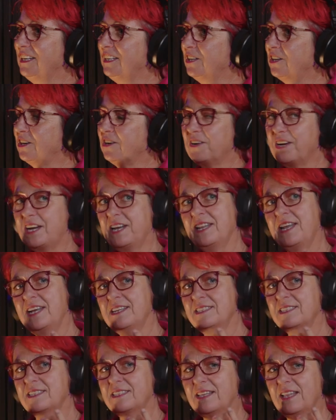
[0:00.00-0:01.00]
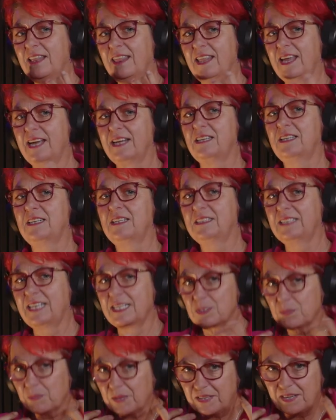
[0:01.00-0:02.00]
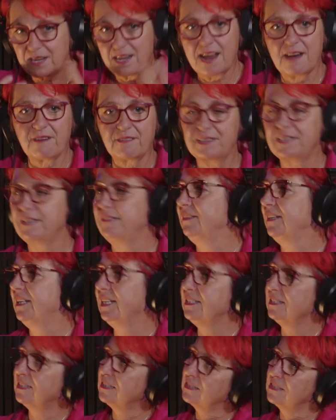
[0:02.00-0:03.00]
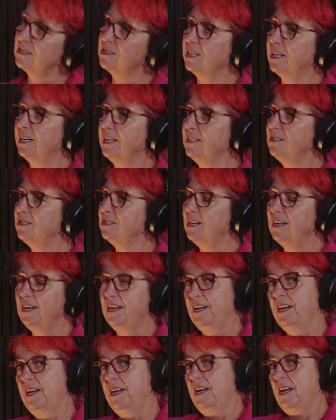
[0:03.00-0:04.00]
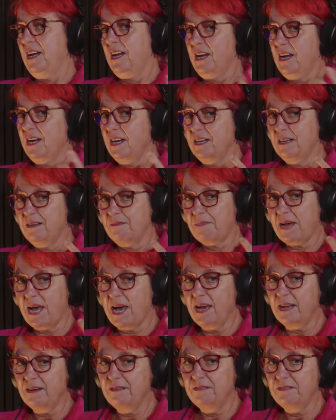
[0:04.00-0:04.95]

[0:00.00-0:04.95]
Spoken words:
You know, and that's where the narrative needs to change. And part